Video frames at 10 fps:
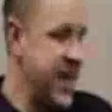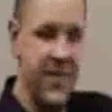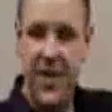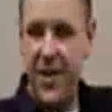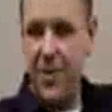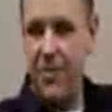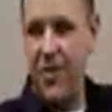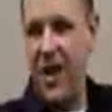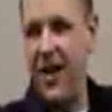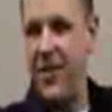like every other,
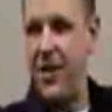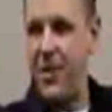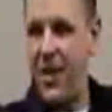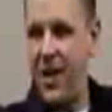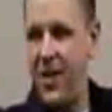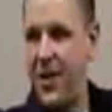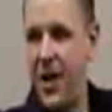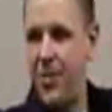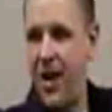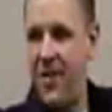not every other, but a lot of other
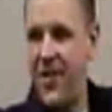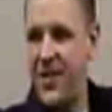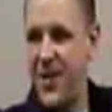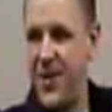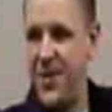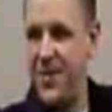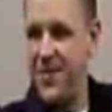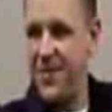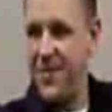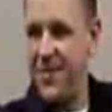nonprofits who,
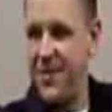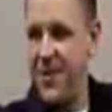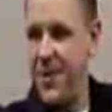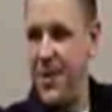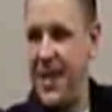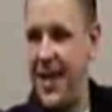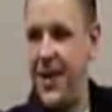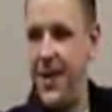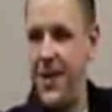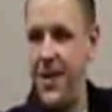who do what they
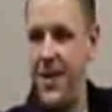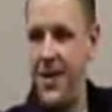do,